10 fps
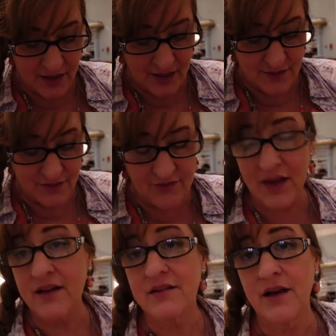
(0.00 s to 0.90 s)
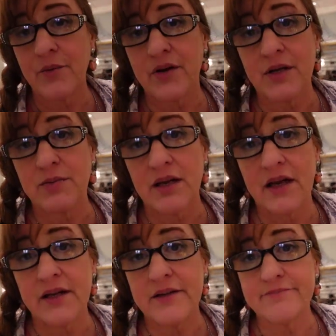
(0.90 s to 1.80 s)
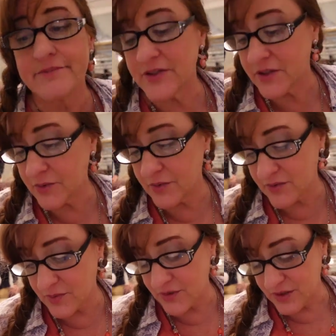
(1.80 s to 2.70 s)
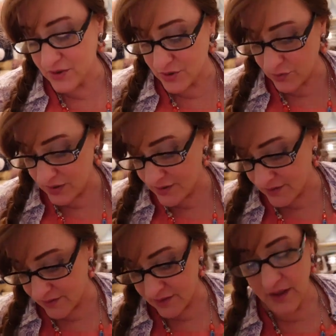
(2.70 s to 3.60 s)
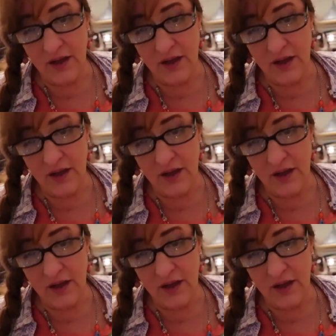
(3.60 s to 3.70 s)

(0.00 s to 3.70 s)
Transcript: And that's how we're gonna play it. You know, we're gonna enjoy this.